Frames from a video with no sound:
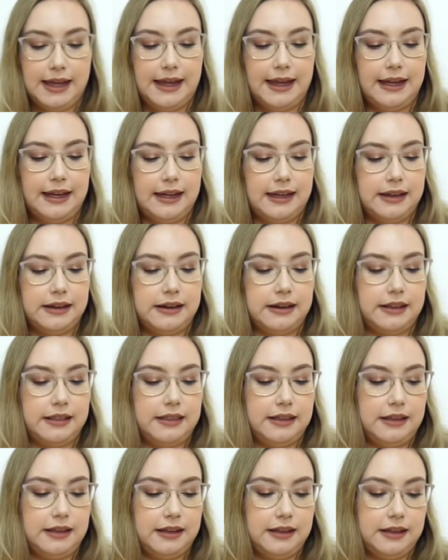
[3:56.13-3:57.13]
and
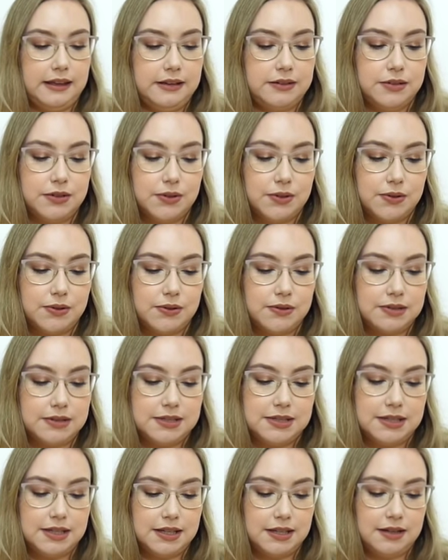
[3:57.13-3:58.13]
the Dior
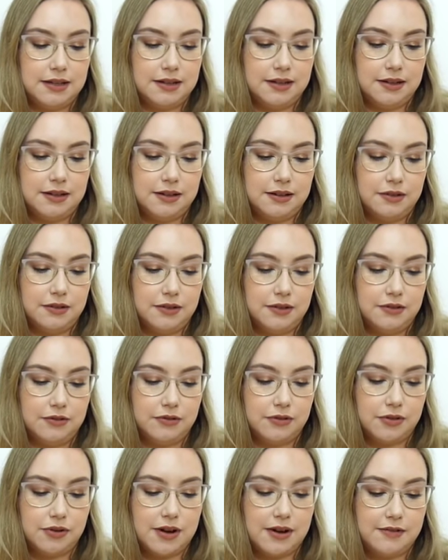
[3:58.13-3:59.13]

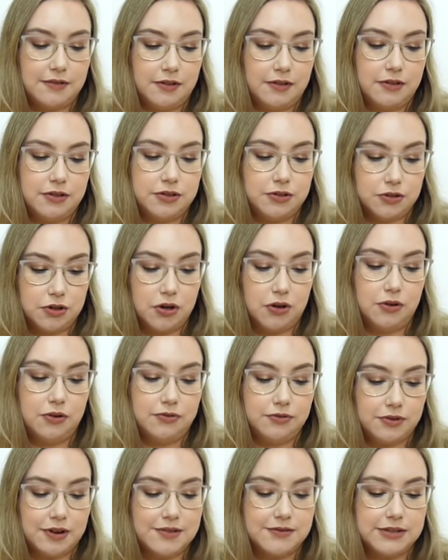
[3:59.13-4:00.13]
Forever